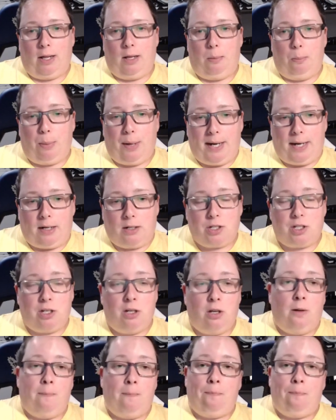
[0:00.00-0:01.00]
Valley banks.
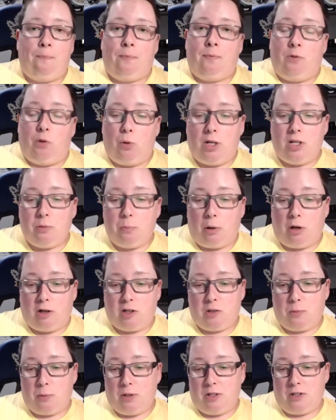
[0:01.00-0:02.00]
So it is
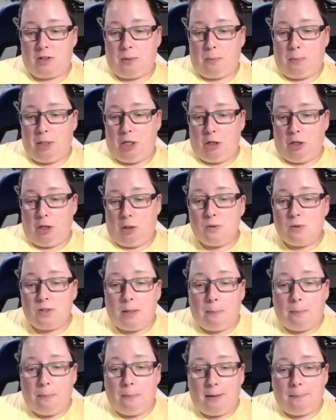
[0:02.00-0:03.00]
possible that somebody knows
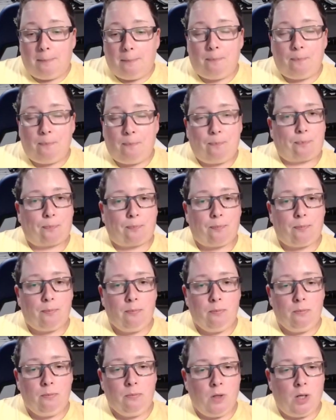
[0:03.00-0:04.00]
something.
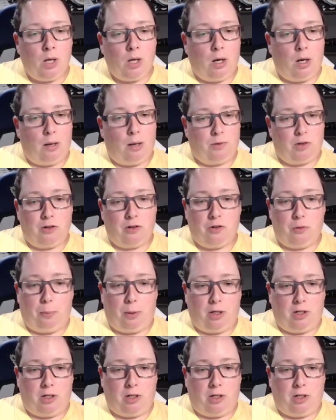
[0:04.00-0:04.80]
Um, it's also